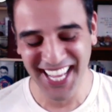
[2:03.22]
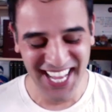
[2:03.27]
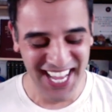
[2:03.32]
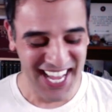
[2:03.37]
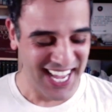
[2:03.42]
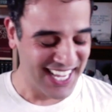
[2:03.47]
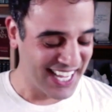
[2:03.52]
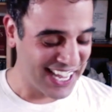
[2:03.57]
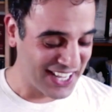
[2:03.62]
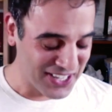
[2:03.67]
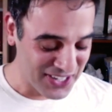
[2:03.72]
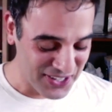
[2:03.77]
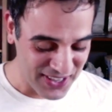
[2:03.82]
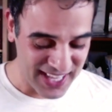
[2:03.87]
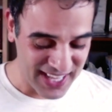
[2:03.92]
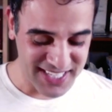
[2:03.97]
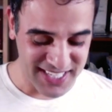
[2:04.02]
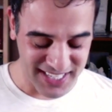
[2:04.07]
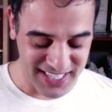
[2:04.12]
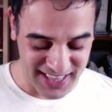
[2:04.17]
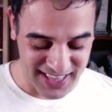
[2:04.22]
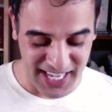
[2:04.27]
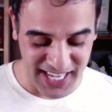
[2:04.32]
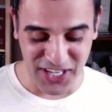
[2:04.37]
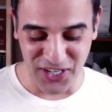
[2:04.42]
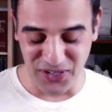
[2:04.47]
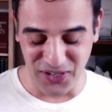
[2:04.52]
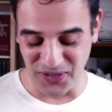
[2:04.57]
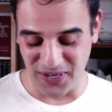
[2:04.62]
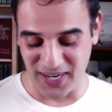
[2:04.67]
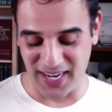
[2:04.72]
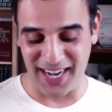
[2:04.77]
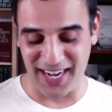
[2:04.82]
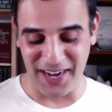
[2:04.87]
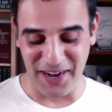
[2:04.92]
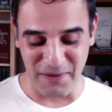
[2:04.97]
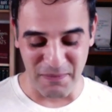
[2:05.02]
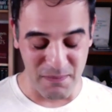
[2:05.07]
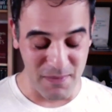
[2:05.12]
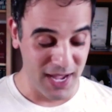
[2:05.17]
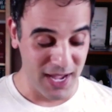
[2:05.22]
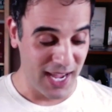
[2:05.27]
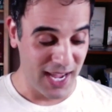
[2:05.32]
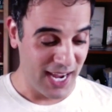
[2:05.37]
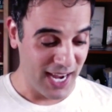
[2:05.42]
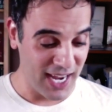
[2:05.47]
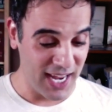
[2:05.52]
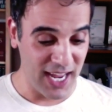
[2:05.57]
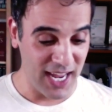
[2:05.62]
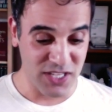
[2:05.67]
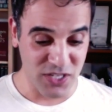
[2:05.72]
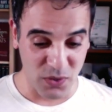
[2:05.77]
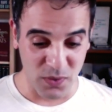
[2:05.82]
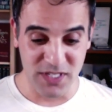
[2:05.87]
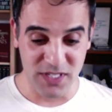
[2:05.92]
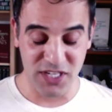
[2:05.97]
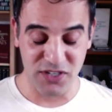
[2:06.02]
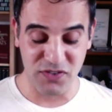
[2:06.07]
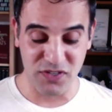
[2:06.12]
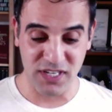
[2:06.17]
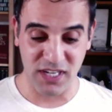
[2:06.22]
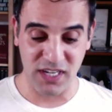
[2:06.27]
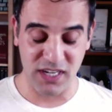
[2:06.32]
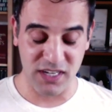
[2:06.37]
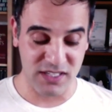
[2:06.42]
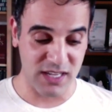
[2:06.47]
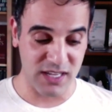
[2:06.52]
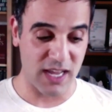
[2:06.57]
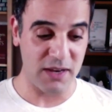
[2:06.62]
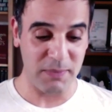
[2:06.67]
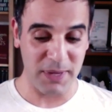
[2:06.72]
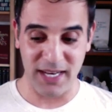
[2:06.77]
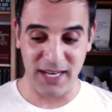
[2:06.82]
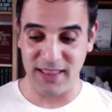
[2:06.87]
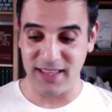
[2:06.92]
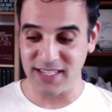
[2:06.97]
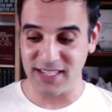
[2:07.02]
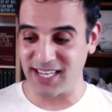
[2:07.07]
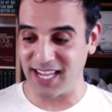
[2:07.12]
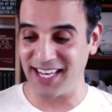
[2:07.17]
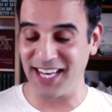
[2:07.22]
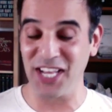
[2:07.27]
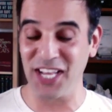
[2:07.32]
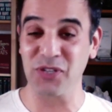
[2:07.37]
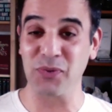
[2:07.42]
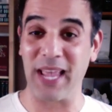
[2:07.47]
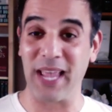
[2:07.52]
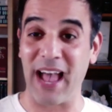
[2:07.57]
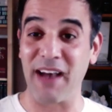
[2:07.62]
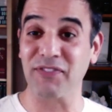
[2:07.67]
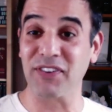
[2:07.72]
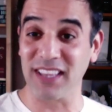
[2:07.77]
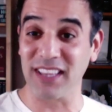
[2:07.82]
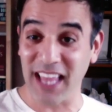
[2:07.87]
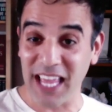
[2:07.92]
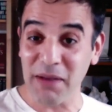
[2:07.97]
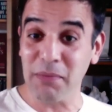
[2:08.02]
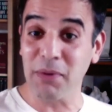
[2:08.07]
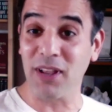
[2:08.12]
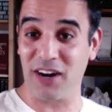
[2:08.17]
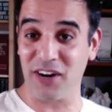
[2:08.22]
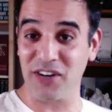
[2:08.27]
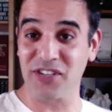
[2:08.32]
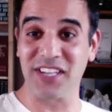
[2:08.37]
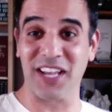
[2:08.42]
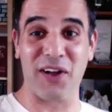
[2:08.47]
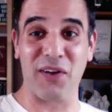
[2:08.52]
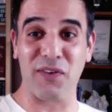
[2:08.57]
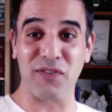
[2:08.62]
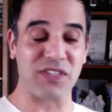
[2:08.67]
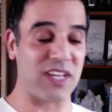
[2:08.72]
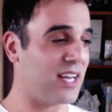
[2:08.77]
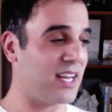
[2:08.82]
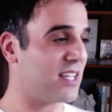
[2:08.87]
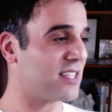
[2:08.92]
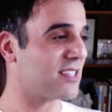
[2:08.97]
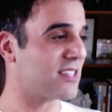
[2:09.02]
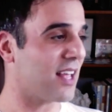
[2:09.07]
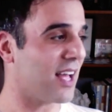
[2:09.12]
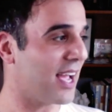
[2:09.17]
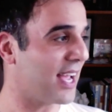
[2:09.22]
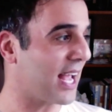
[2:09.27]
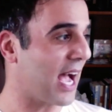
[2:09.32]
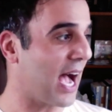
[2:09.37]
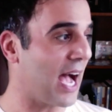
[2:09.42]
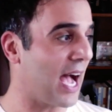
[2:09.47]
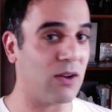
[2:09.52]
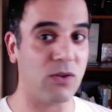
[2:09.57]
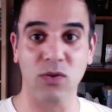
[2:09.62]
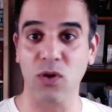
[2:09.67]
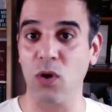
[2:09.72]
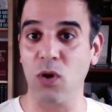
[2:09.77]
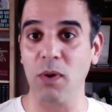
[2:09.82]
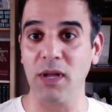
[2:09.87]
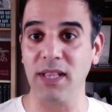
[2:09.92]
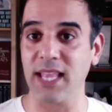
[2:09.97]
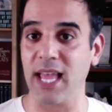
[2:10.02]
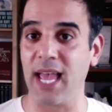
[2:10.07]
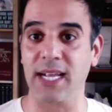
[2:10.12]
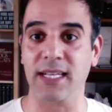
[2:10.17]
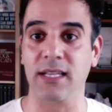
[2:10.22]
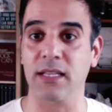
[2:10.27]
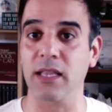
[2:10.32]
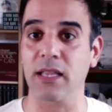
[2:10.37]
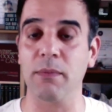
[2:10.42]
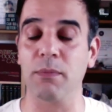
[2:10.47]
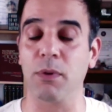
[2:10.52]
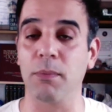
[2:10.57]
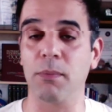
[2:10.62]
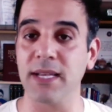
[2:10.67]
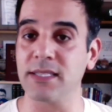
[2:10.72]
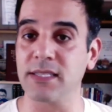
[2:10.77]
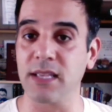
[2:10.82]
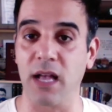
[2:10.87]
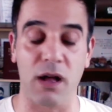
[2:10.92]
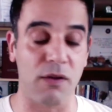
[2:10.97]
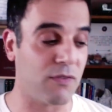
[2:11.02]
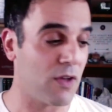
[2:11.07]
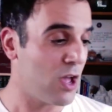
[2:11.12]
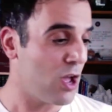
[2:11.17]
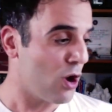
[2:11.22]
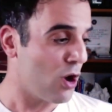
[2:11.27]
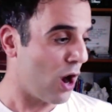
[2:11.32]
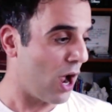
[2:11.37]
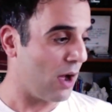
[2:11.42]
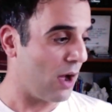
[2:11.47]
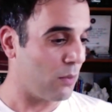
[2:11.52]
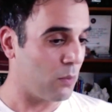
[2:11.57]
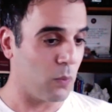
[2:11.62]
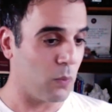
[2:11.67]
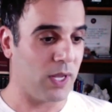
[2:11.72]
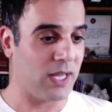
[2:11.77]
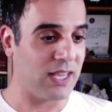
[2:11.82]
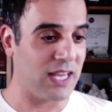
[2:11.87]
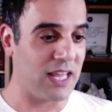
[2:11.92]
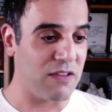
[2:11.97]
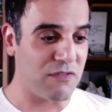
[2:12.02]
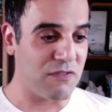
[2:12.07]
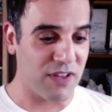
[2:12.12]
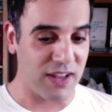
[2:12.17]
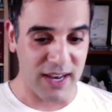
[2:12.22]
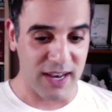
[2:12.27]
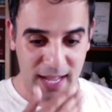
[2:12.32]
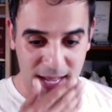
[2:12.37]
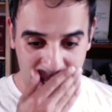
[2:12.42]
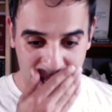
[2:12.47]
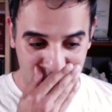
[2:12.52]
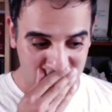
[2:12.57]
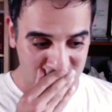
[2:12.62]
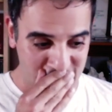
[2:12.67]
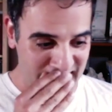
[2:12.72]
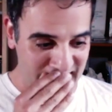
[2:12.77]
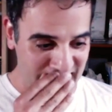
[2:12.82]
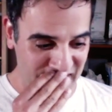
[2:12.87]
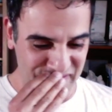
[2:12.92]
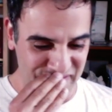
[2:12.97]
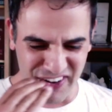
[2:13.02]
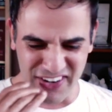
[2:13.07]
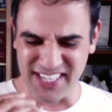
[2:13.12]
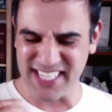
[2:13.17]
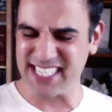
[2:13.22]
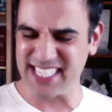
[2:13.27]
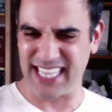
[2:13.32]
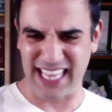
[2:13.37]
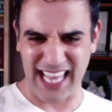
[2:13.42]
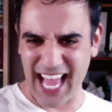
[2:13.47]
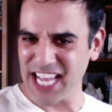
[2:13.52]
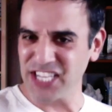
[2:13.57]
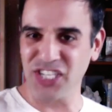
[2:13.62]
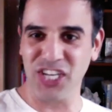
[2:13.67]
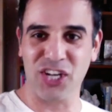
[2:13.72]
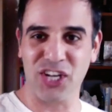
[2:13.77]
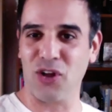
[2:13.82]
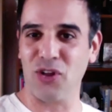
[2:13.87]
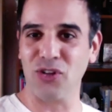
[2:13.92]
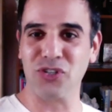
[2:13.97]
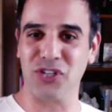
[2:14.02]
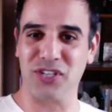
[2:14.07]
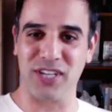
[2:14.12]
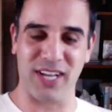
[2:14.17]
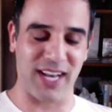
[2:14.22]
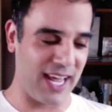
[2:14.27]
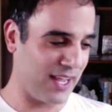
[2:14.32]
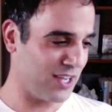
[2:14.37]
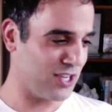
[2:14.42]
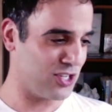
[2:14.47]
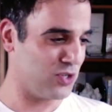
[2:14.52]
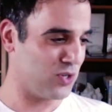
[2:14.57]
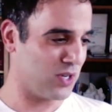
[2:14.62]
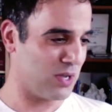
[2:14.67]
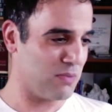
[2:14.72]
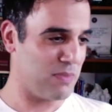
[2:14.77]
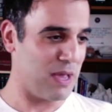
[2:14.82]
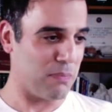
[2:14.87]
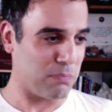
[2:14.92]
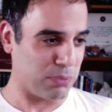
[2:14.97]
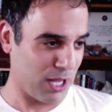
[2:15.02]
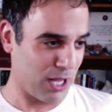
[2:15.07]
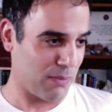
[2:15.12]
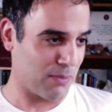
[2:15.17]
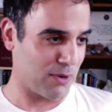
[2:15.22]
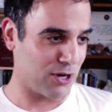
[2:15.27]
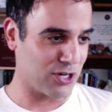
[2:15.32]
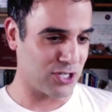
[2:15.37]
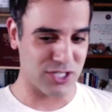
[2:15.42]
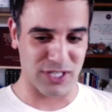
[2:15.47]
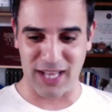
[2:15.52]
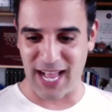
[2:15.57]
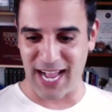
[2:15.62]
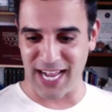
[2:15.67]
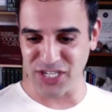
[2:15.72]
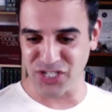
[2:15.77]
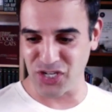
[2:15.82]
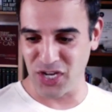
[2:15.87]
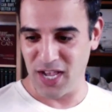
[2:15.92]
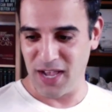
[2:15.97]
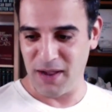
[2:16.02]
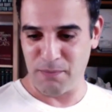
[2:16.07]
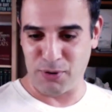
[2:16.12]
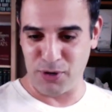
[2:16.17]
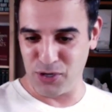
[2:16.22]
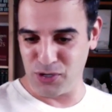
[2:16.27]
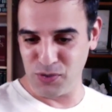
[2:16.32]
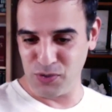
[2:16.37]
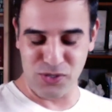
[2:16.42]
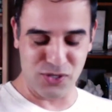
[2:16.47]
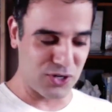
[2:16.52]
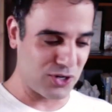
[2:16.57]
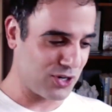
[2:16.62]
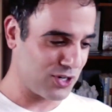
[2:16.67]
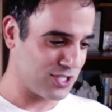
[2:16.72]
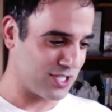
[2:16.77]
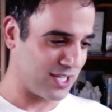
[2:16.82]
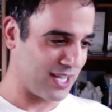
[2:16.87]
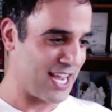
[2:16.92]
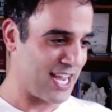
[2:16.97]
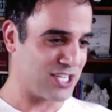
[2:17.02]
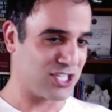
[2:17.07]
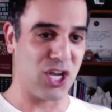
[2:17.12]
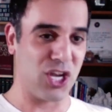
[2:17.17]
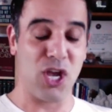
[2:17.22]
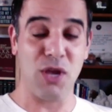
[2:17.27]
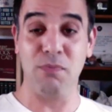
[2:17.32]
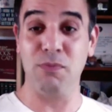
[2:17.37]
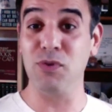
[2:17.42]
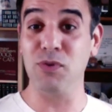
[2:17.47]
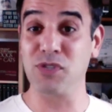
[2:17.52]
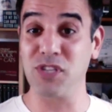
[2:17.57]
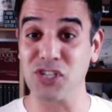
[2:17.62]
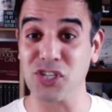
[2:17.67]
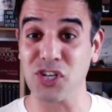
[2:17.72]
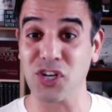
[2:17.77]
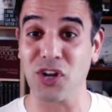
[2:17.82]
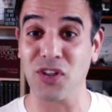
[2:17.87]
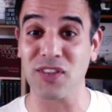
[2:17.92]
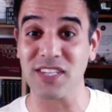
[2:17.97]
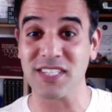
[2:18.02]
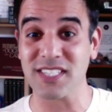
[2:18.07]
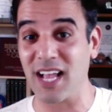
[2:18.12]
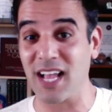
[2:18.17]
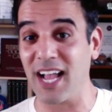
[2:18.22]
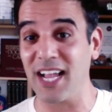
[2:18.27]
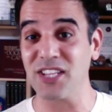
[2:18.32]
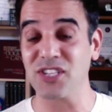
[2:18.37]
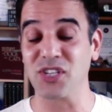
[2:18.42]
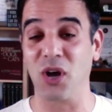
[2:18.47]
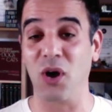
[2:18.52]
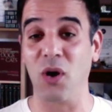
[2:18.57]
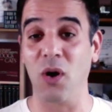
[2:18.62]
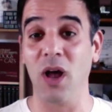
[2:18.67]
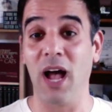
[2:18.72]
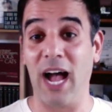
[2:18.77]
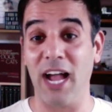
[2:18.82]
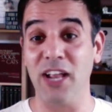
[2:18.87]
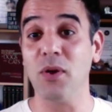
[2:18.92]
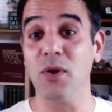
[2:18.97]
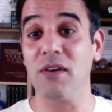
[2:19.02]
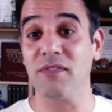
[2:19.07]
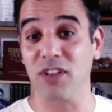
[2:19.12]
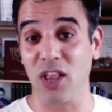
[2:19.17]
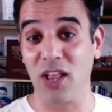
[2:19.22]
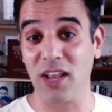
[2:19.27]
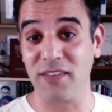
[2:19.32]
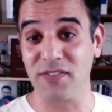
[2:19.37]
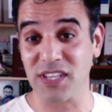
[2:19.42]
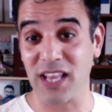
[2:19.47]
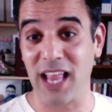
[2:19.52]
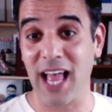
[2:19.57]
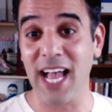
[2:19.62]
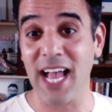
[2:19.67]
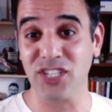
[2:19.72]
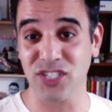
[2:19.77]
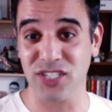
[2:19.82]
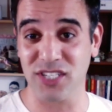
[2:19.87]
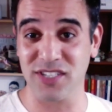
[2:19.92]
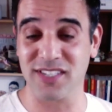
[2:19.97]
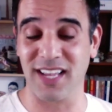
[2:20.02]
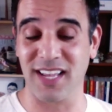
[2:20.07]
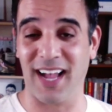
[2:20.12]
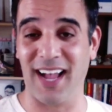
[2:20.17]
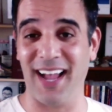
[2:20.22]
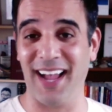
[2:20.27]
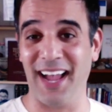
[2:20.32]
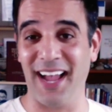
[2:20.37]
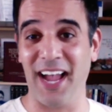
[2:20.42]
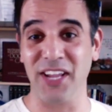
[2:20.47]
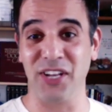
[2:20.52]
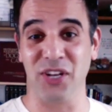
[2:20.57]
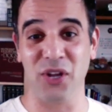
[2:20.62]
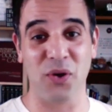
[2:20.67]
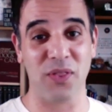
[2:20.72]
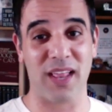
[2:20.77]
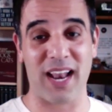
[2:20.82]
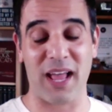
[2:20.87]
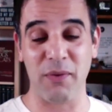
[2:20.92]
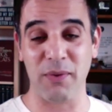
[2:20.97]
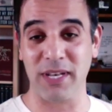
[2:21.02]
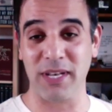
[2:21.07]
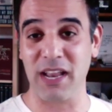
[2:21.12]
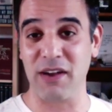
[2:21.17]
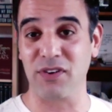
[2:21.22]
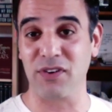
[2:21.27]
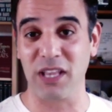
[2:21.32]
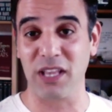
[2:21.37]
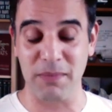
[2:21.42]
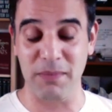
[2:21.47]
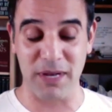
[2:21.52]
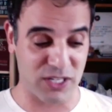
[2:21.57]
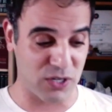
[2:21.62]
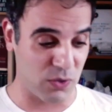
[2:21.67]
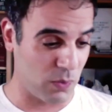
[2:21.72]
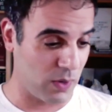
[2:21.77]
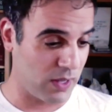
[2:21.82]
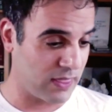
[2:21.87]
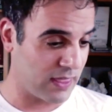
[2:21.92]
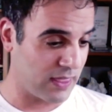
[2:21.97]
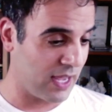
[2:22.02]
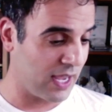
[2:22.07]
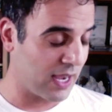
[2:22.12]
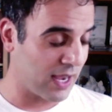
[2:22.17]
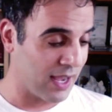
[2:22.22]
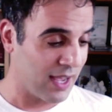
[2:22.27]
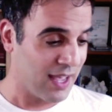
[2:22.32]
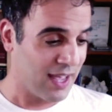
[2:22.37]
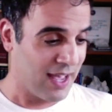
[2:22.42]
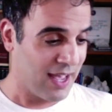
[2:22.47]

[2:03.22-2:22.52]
Yeah, no, that's it. Thank you. It's always interesting because, I mean, in this day and age, we have to label ourselves. And it's like, I don't know what the heck to label myself. We live in a very slashy culture today, because you can be a plumber / producer / musician on the side. So I do have a lot of slashes. I know that I would never limit it to one thing.